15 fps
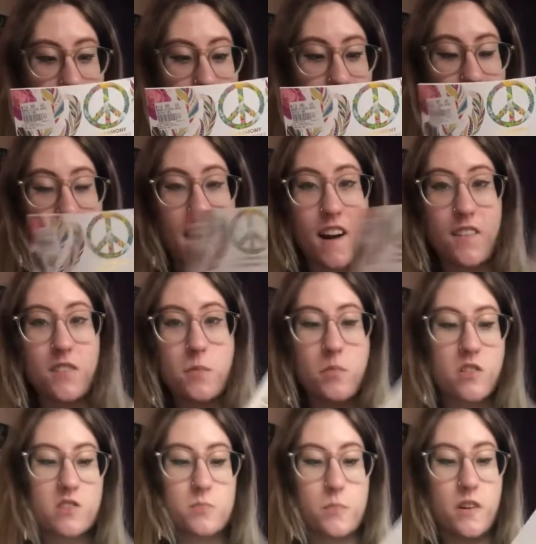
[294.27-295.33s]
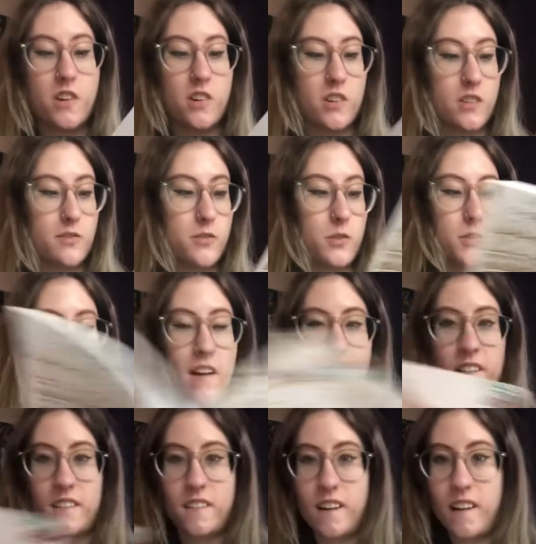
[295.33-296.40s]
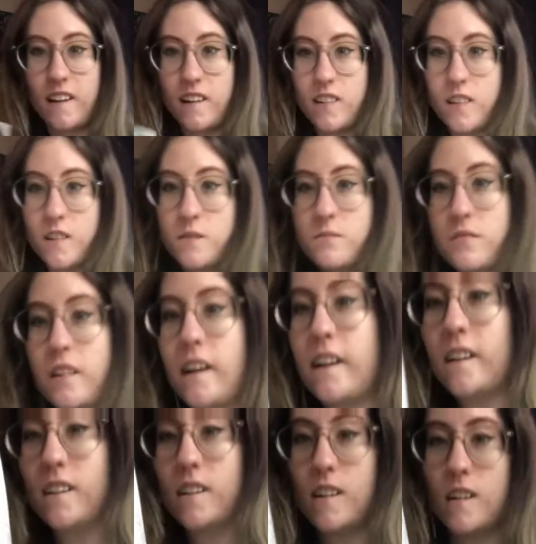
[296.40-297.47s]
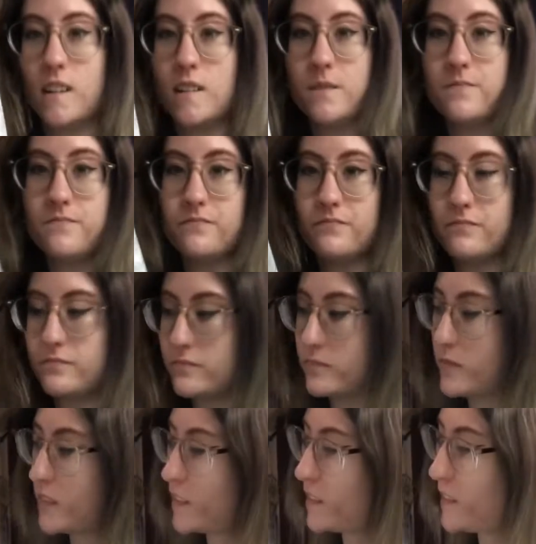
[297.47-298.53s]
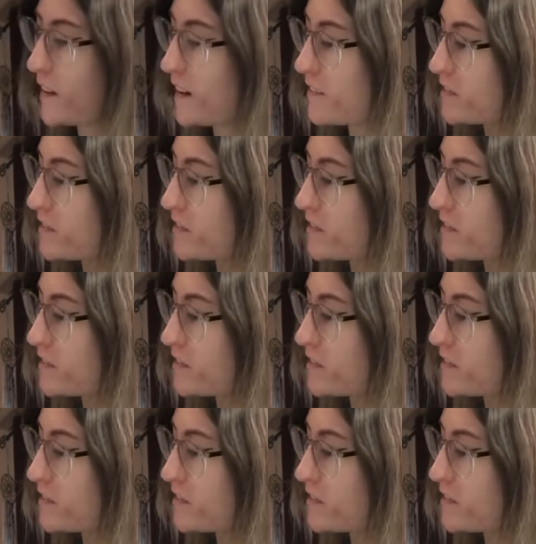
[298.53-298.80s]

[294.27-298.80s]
they have the most beautiful things like in them. Like they have